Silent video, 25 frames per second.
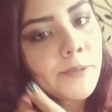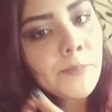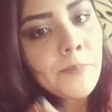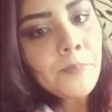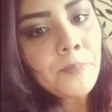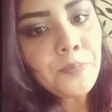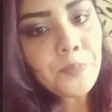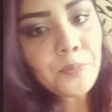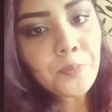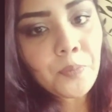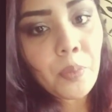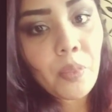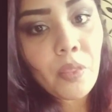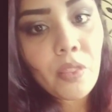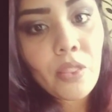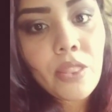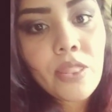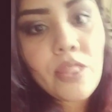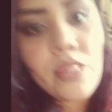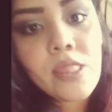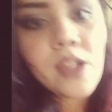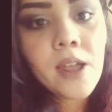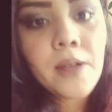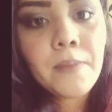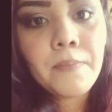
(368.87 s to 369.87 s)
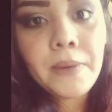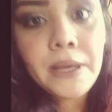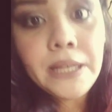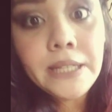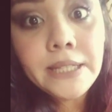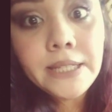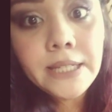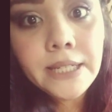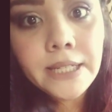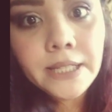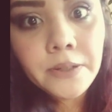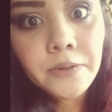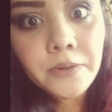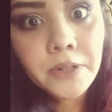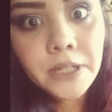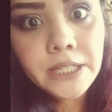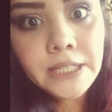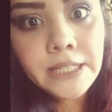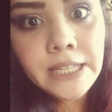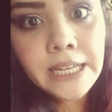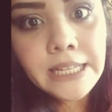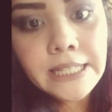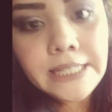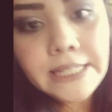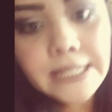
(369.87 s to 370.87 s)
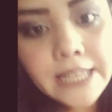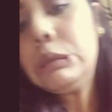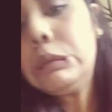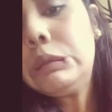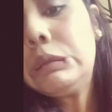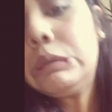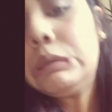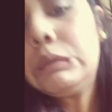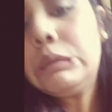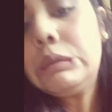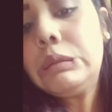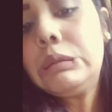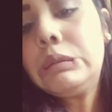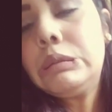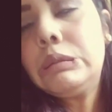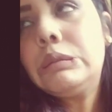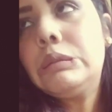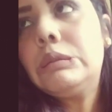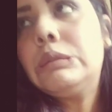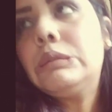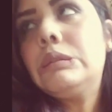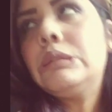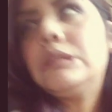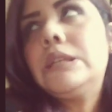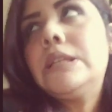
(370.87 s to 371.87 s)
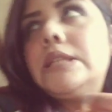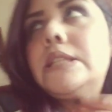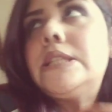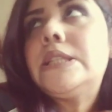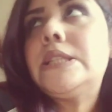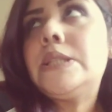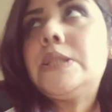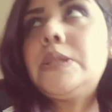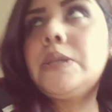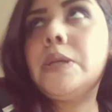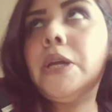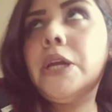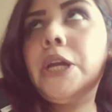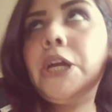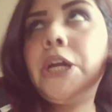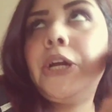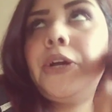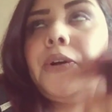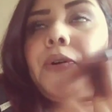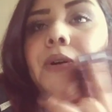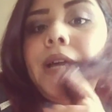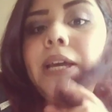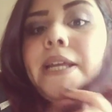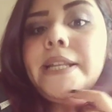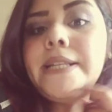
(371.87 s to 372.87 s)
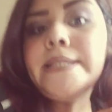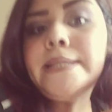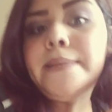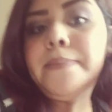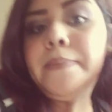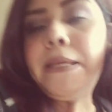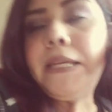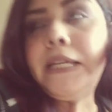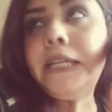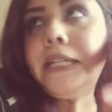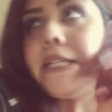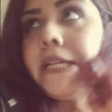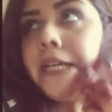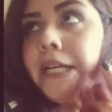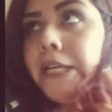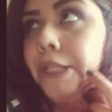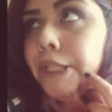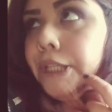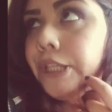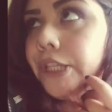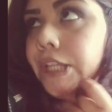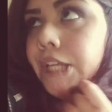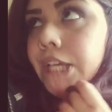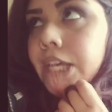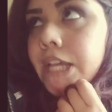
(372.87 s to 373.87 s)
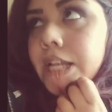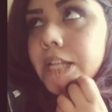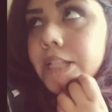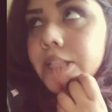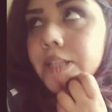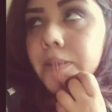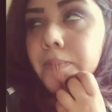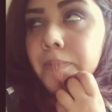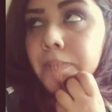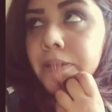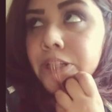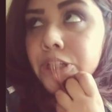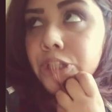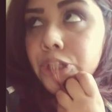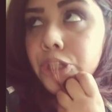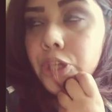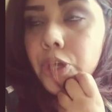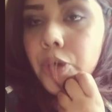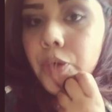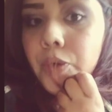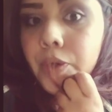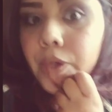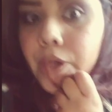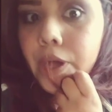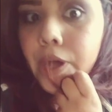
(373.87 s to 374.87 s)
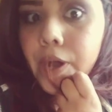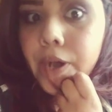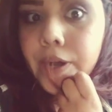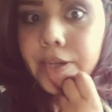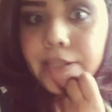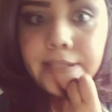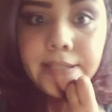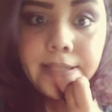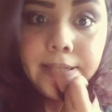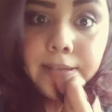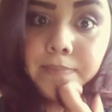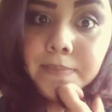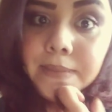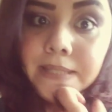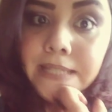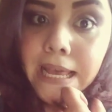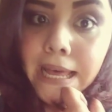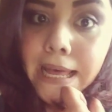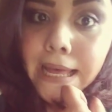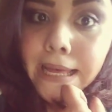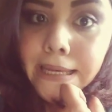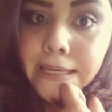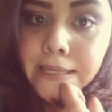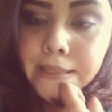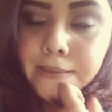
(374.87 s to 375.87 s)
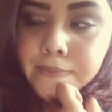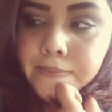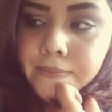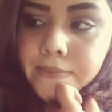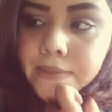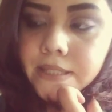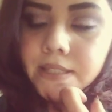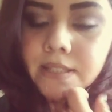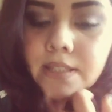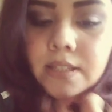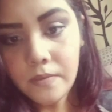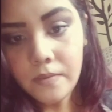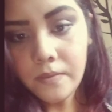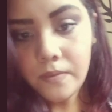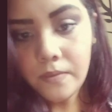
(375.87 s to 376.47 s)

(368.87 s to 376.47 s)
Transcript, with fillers: yeah. Basically what it tastes like. Where why does being healthy have to be so hard sometimes?